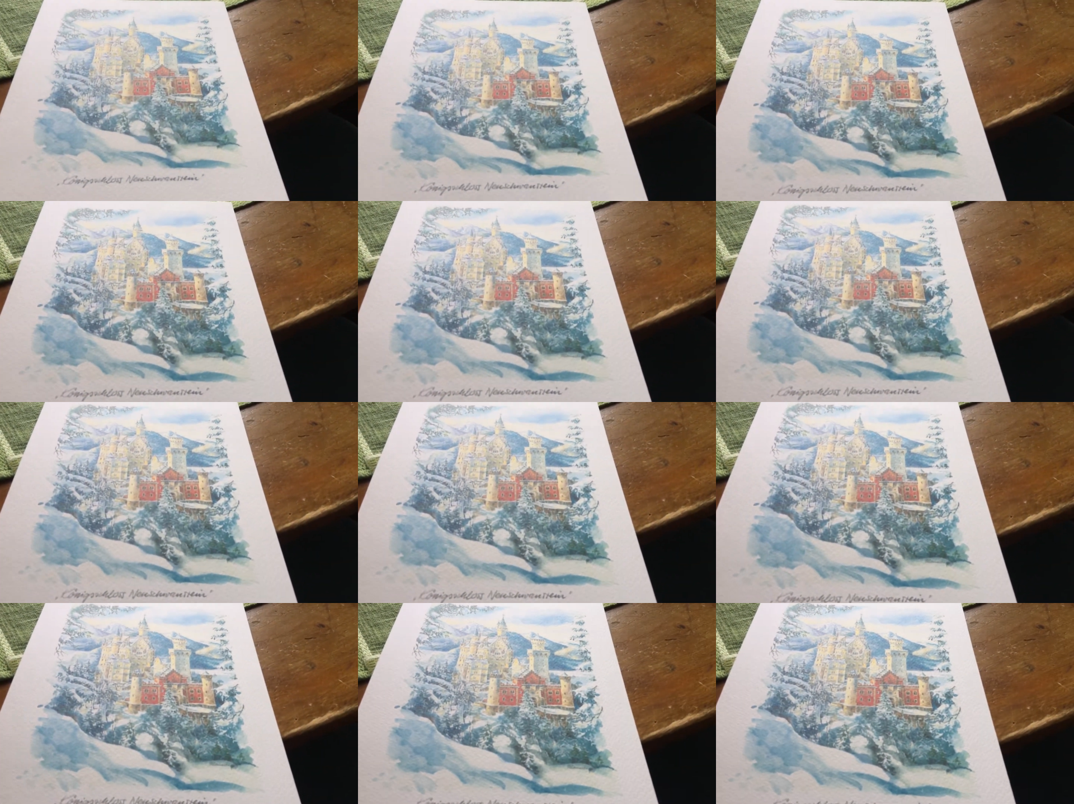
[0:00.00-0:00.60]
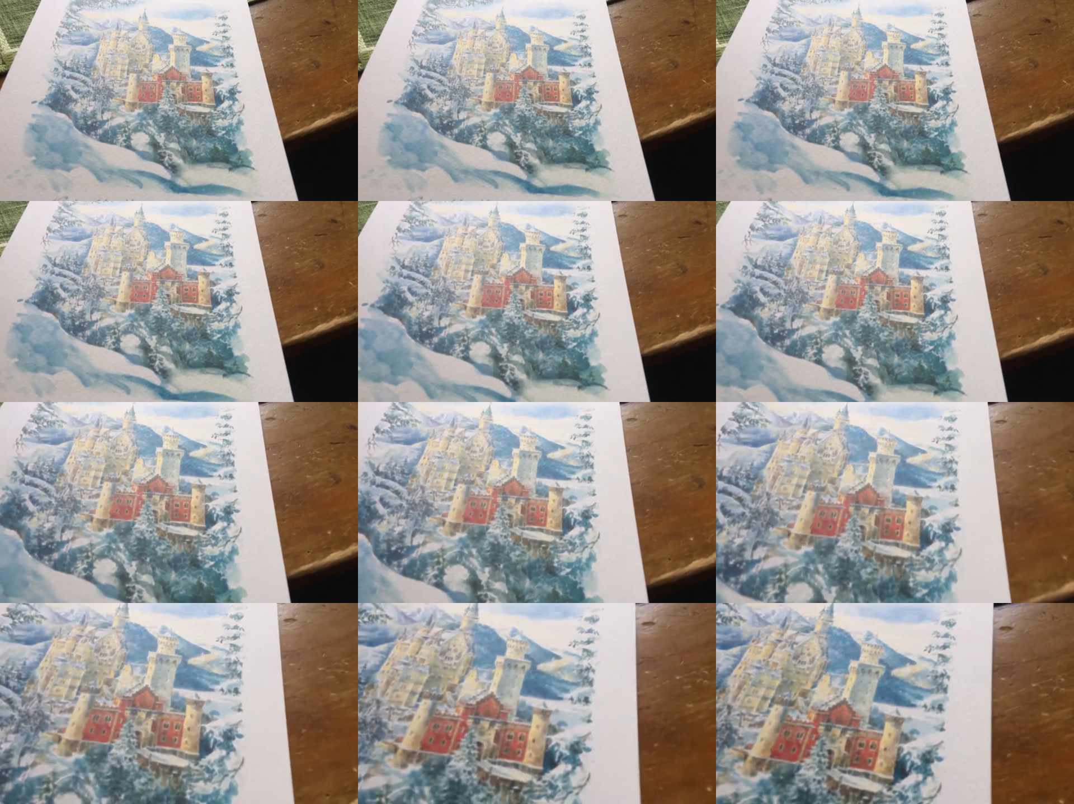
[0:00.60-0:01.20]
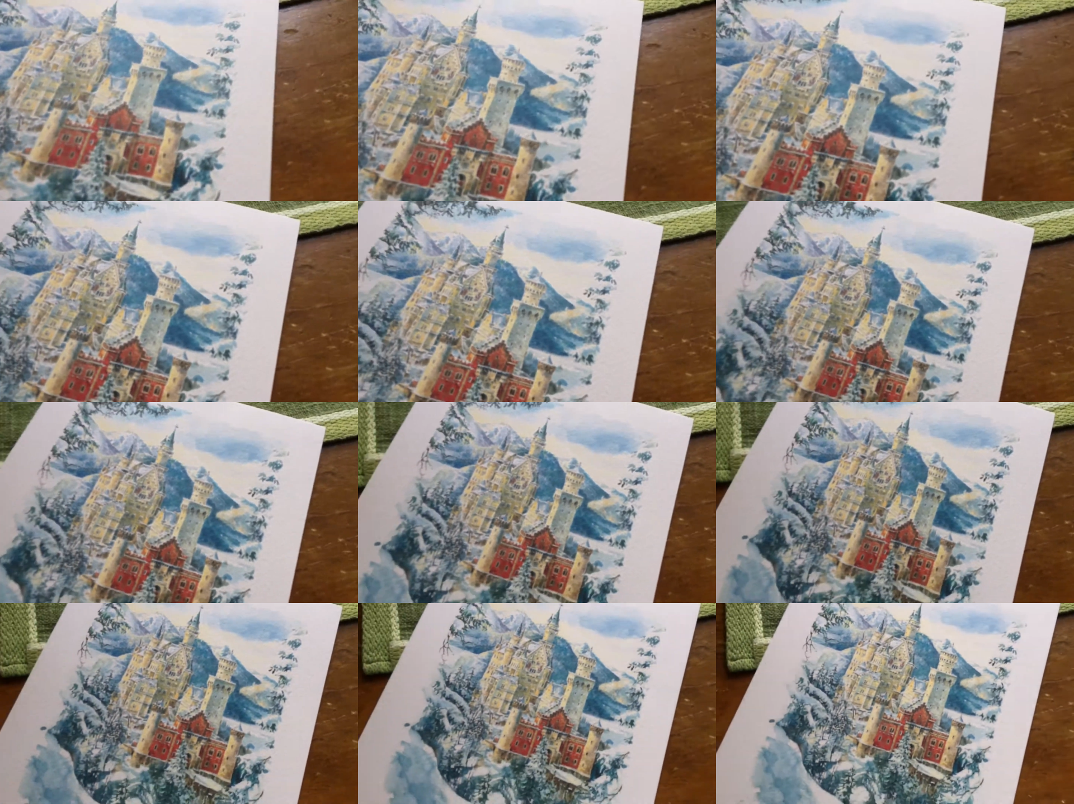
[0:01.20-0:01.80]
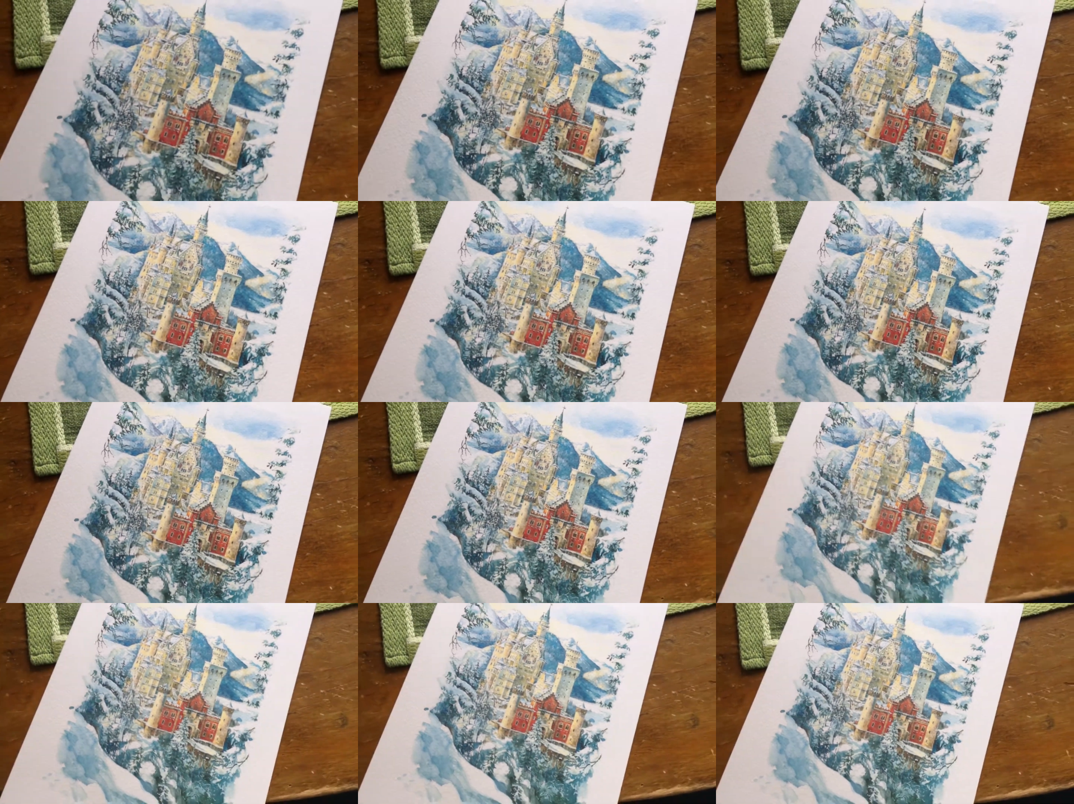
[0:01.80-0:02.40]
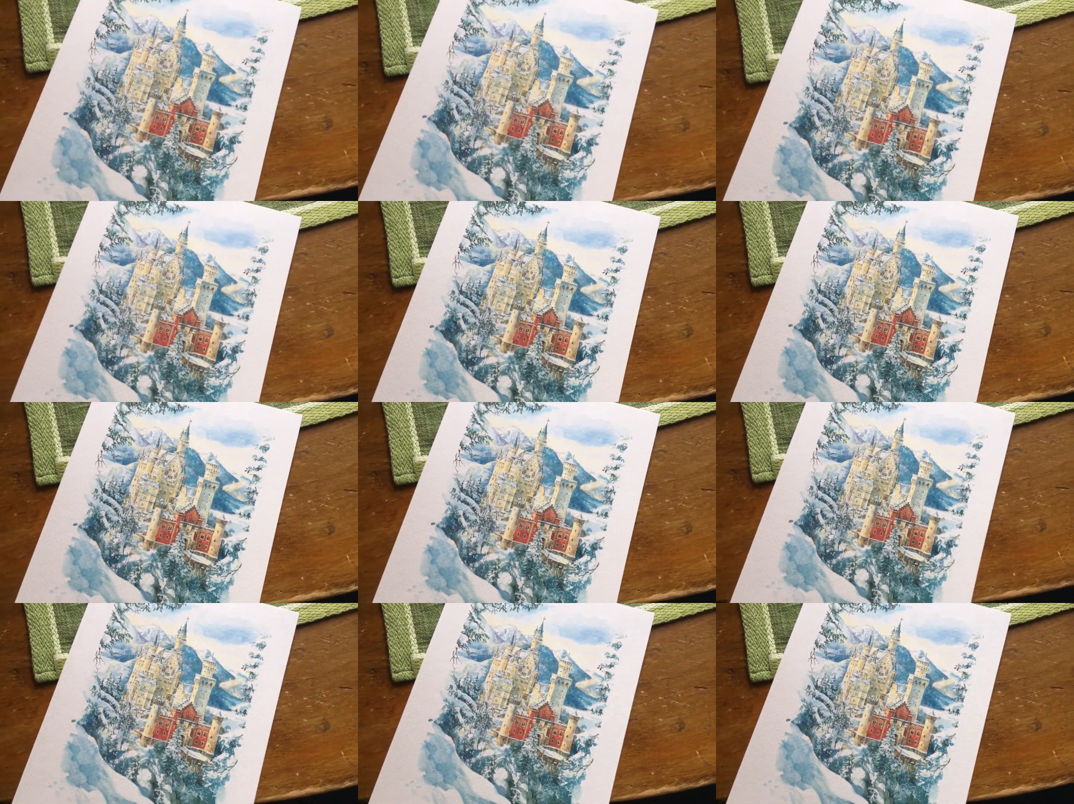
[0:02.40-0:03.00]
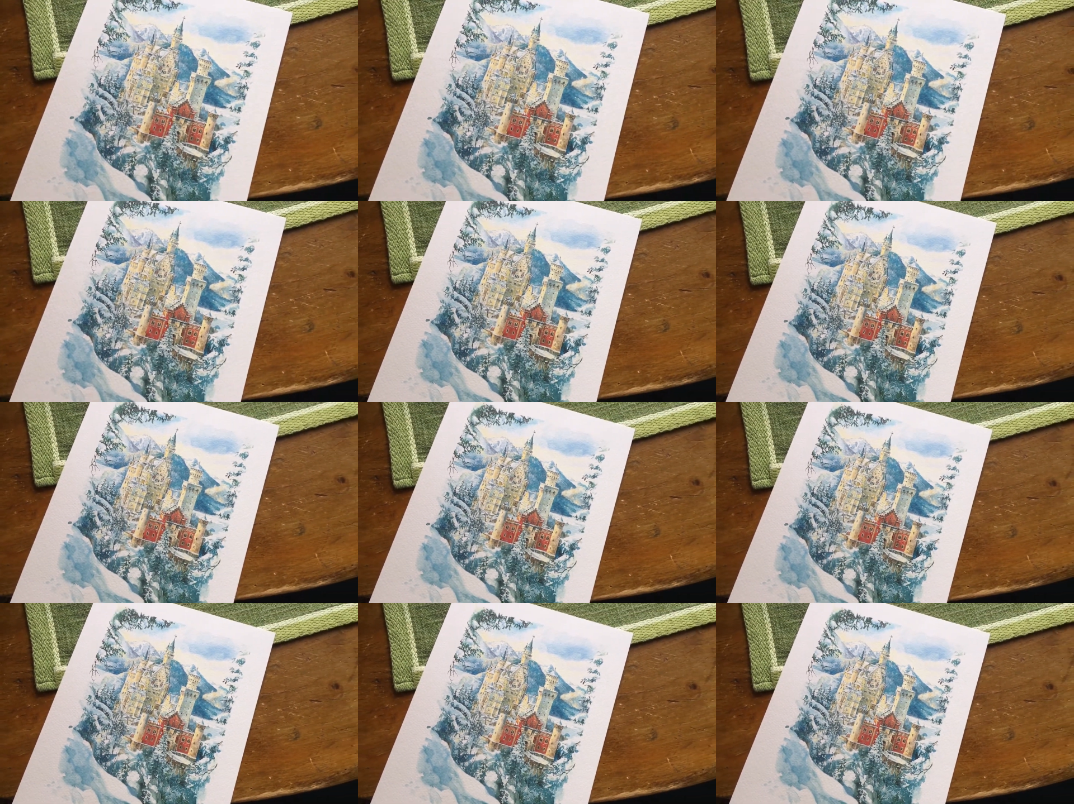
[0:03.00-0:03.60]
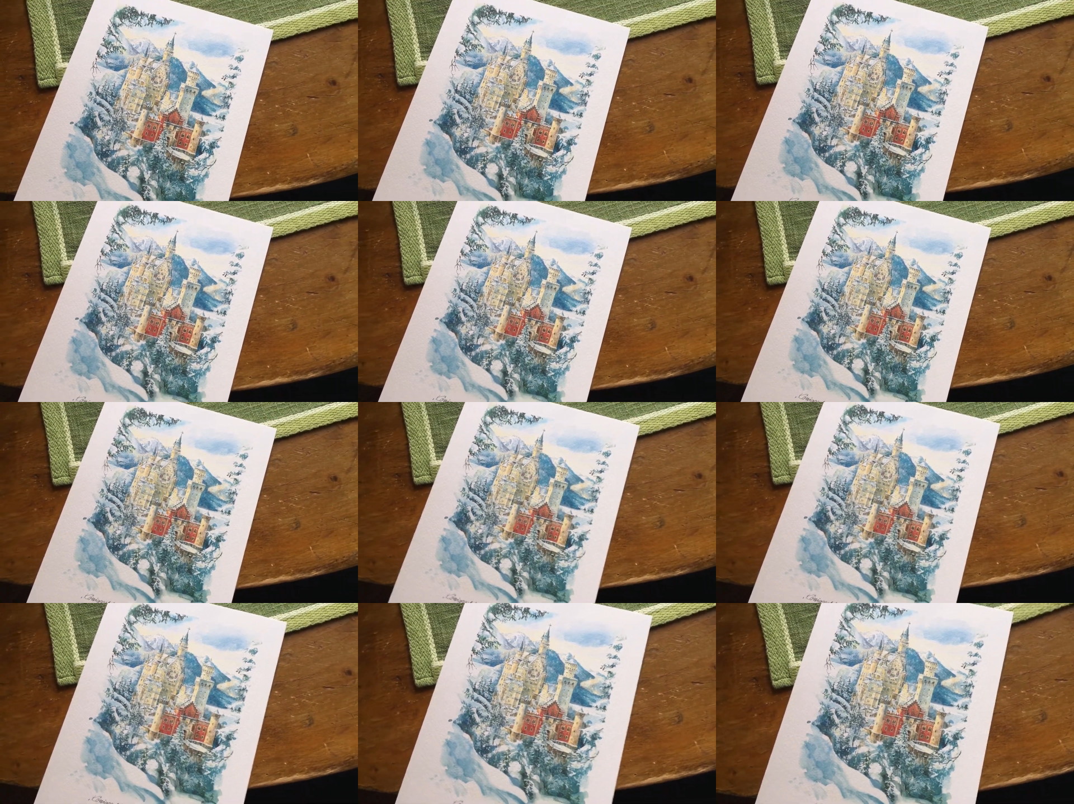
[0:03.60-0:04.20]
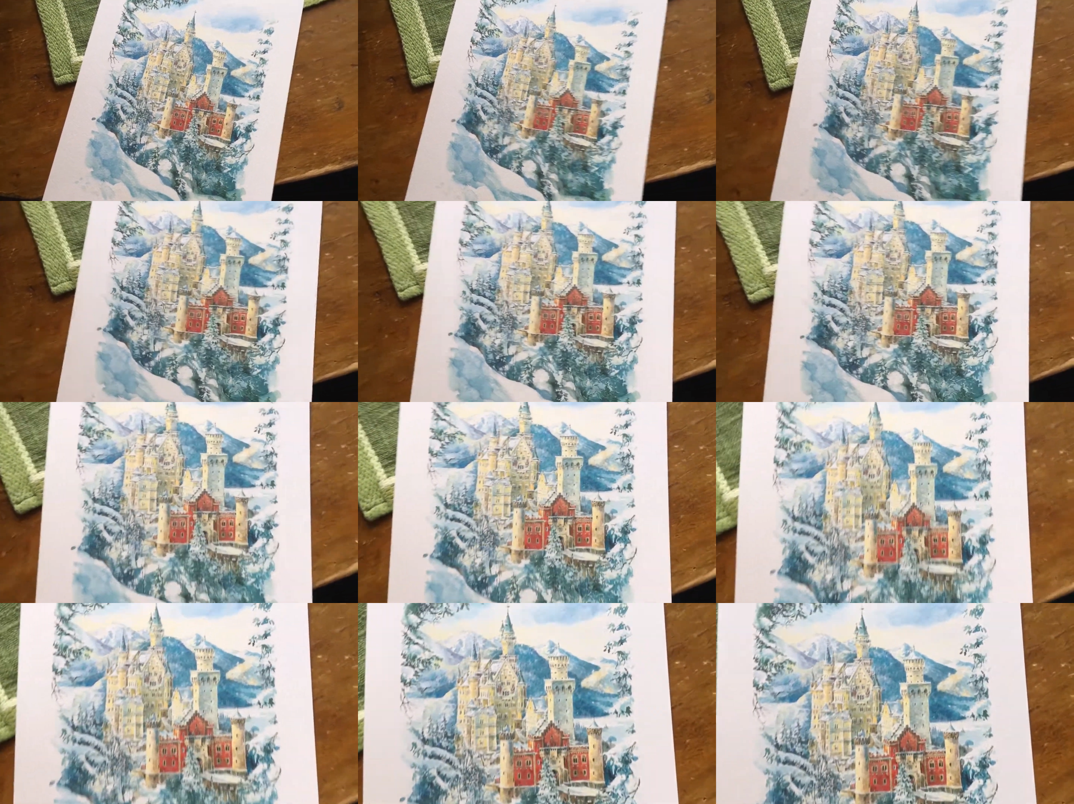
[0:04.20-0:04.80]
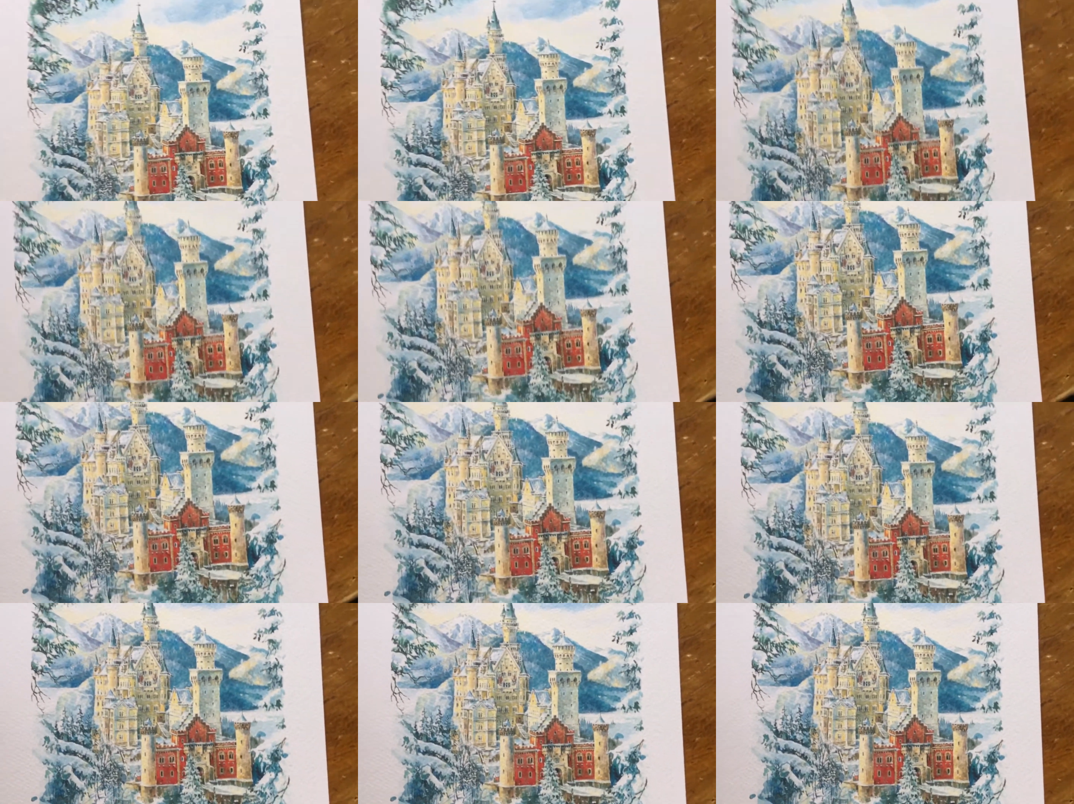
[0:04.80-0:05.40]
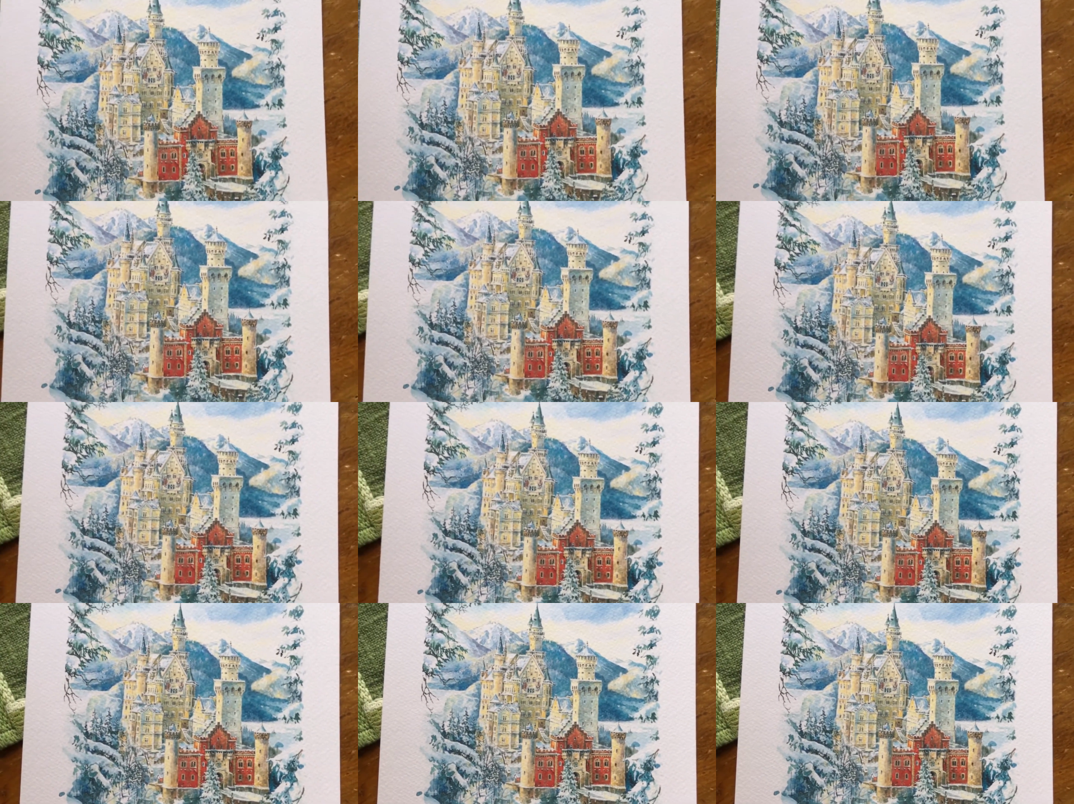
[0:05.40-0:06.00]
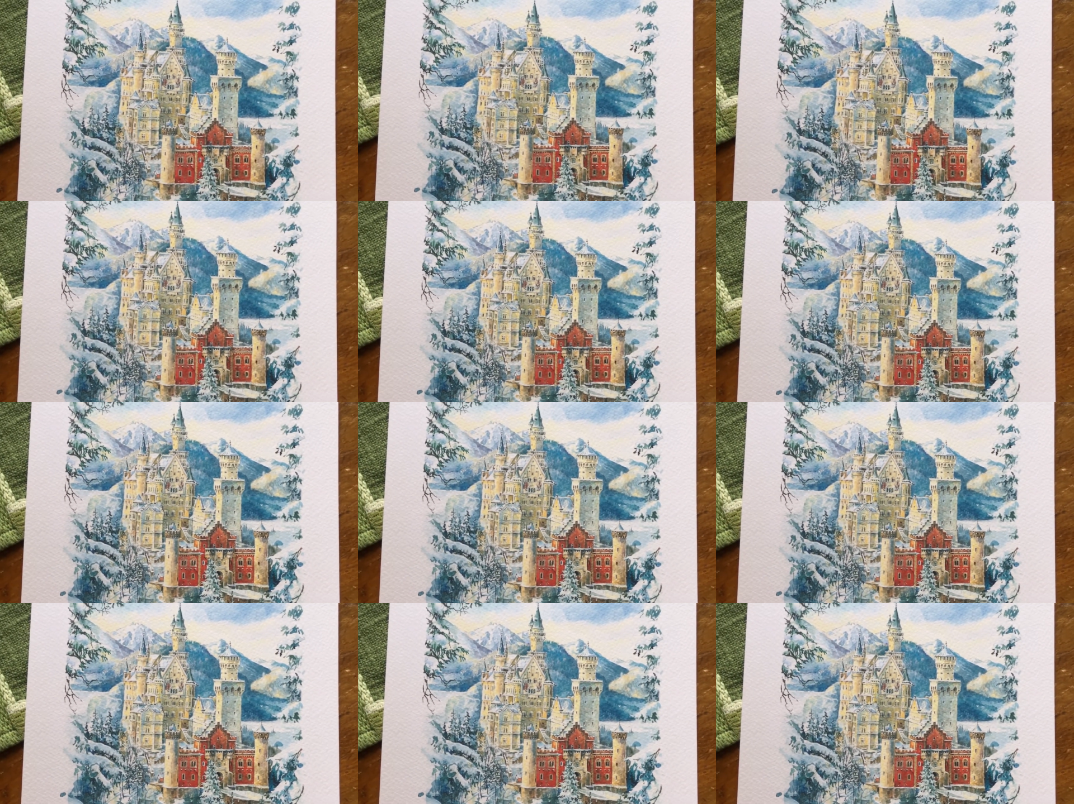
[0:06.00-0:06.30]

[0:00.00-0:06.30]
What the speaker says: Nobody's mouth can be seen.